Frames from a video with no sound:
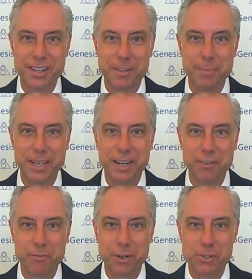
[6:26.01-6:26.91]
the beginning
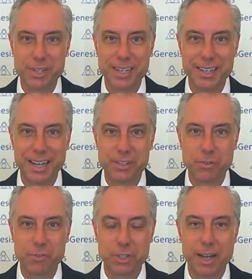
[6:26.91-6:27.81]
first 10 days
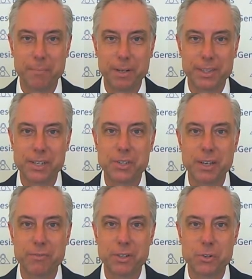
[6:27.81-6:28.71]
of July, but this
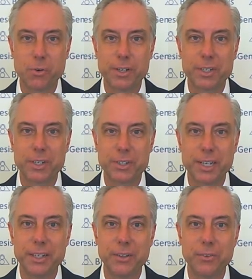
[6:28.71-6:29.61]
gift is going to
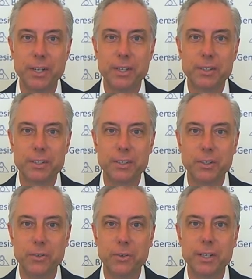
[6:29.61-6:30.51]
continue
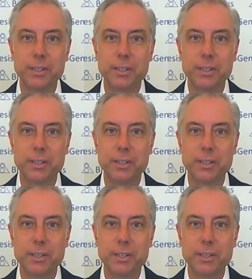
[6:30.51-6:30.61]
to